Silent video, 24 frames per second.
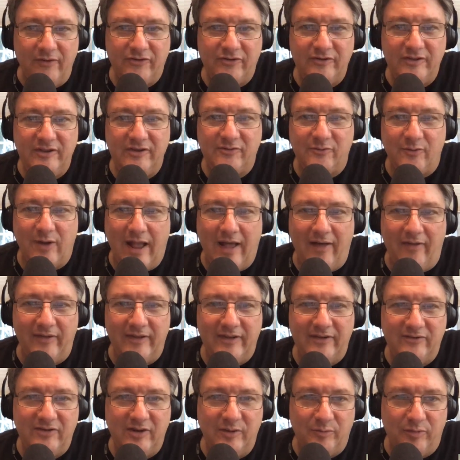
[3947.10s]
these
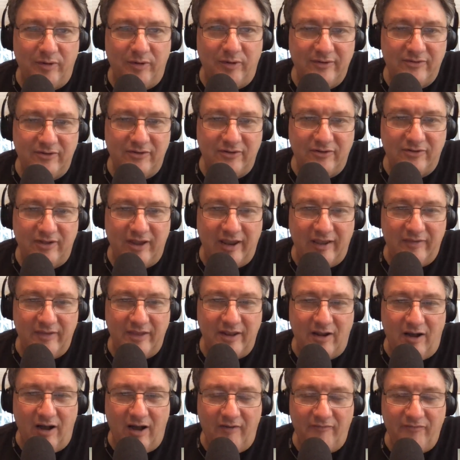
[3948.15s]
rallies, he brings this thing and then
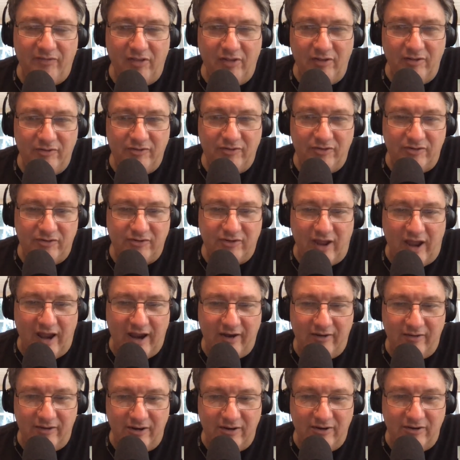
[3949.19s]
offloads this
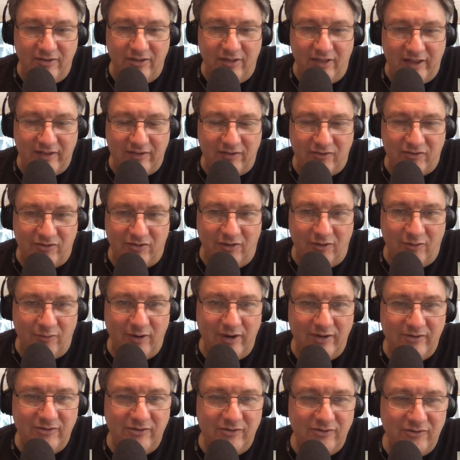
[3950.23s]
Tiger to do like the slow
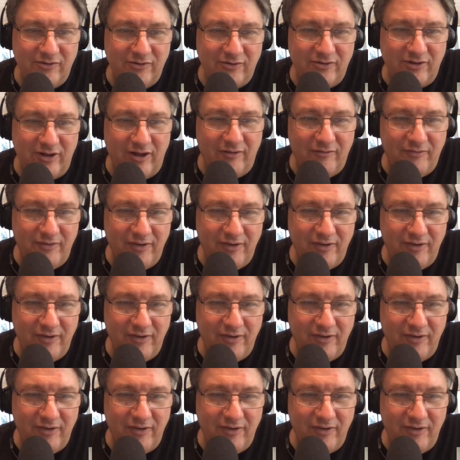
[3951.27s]
races and stuff.